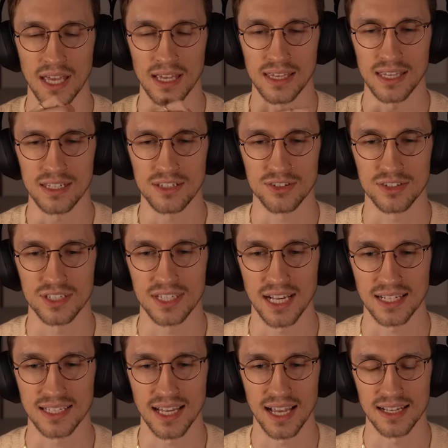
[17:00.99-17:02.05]
Yeah, get your
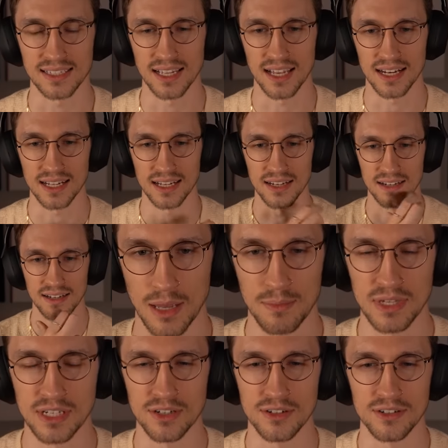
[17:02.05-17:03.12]
sexy ass out of here. I
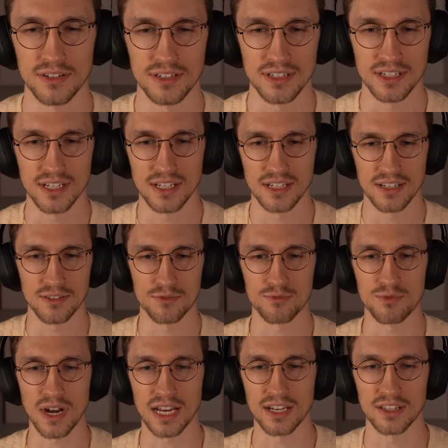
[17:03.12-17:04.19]
mean, your
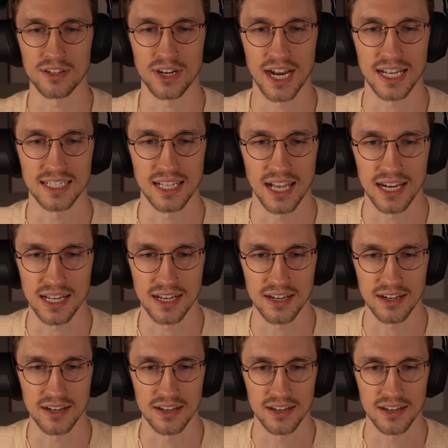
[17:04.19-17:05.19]
regular ass out of here.